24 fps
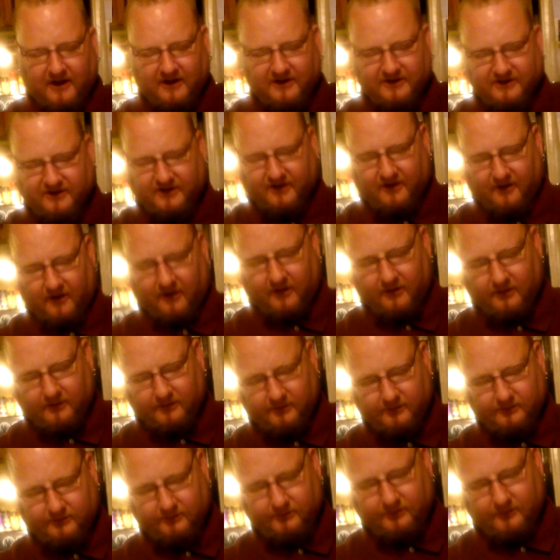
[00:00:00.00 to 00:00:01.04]
easier.
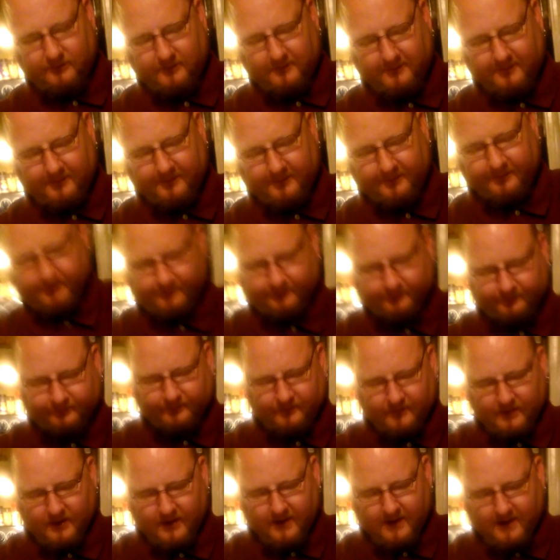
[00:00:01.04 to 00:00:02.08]

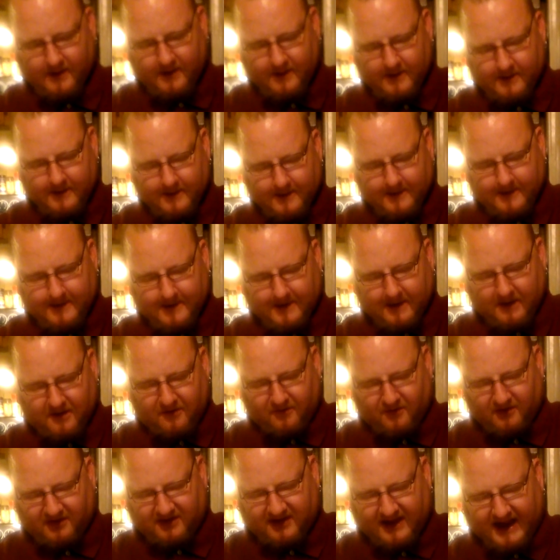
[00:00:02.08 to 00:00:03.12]

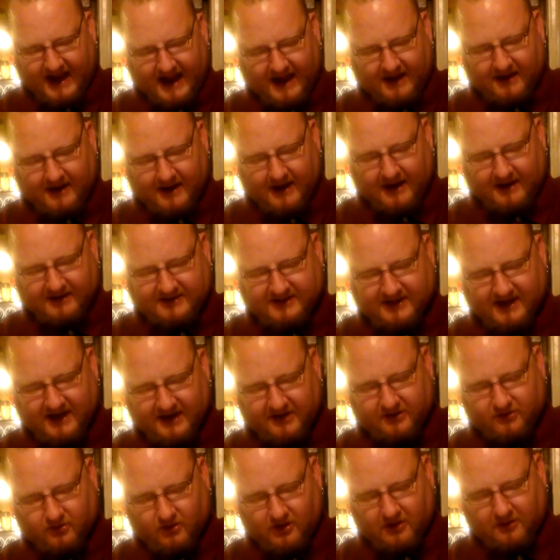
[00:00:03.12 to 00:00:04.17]
And with that, I
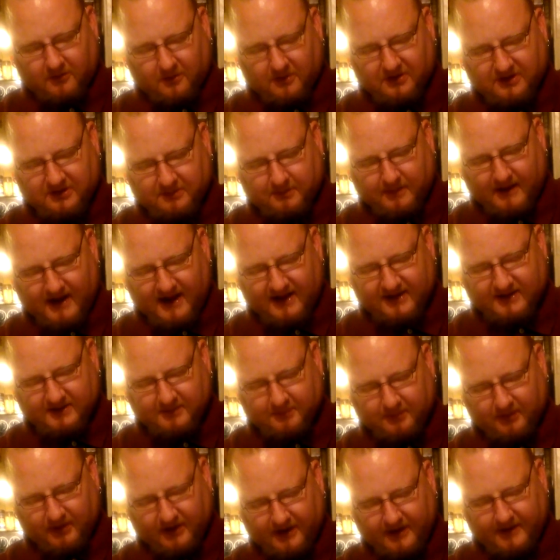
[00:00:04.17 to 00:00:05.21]
say drink
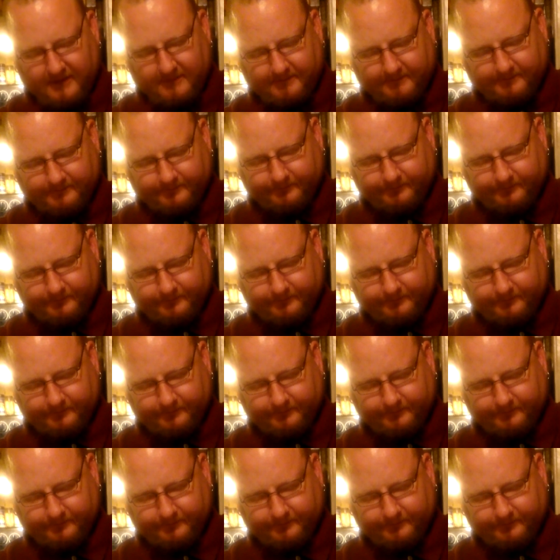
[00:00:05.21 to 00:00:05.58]
responsibly.